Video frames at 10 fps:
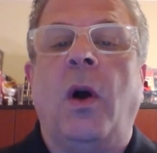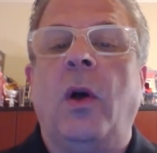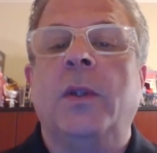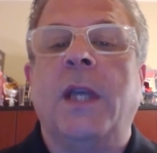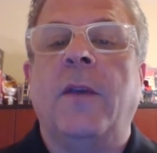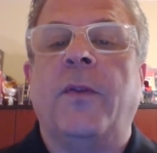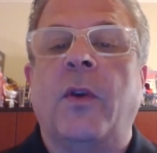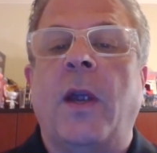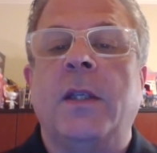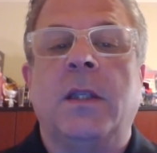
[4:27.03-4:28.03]
we all
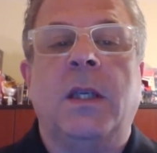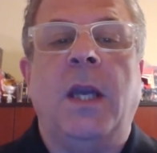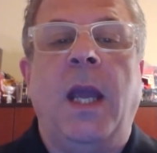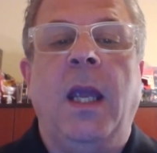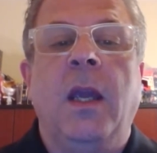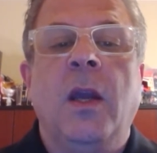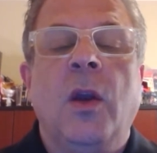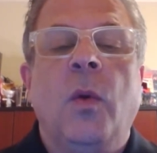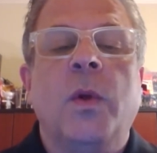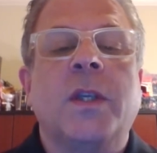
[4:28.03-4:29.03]
take for granted
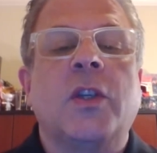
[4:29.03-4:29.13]
today,